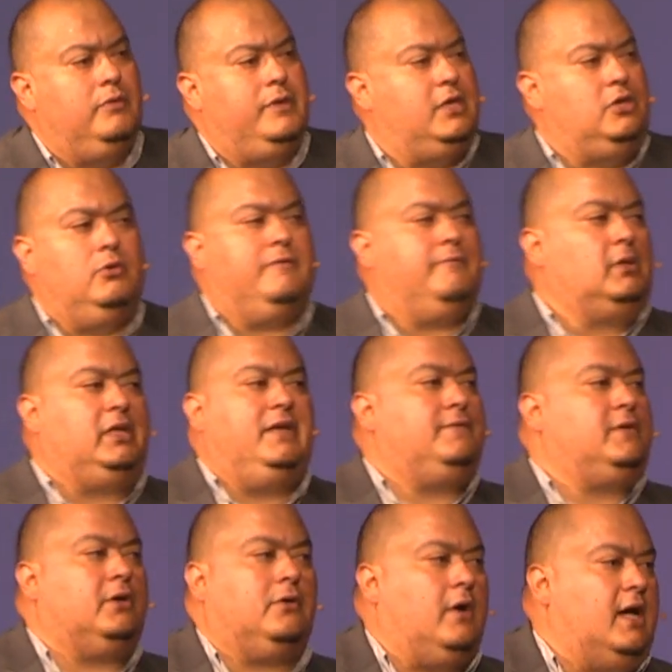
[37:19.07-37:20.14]
that you have believed
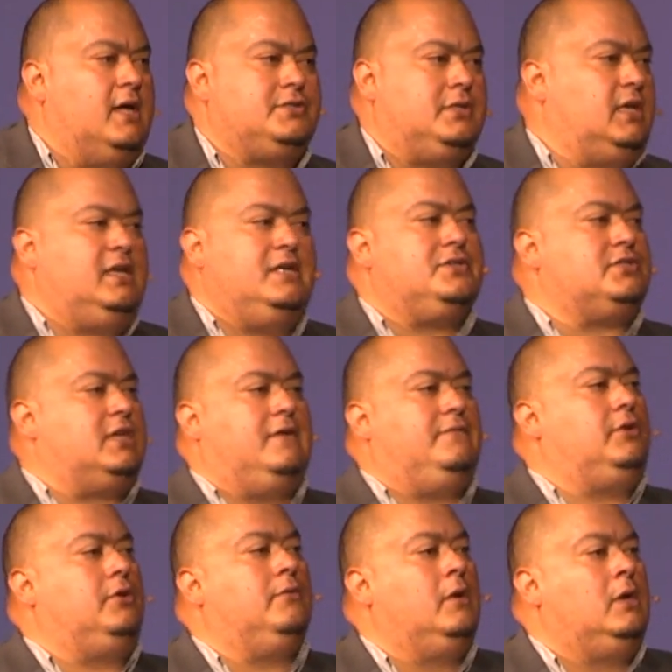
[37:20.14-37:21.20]
in Christ and He has saved
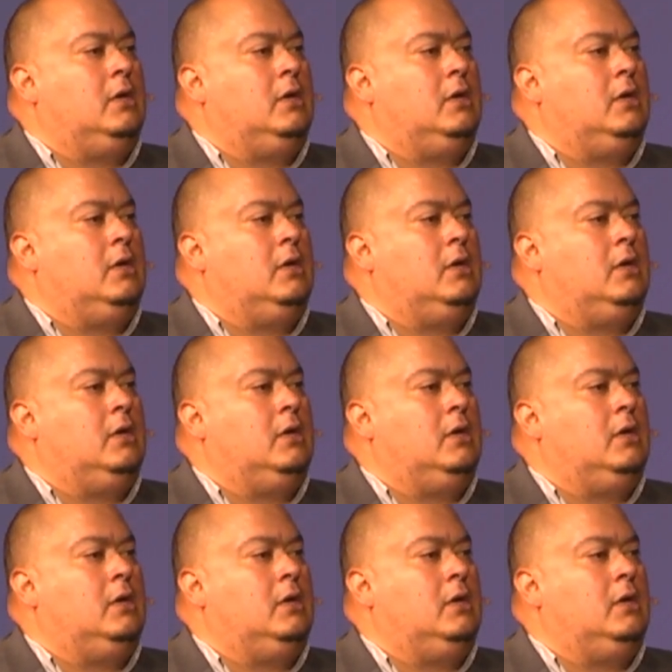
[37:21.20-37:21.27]
you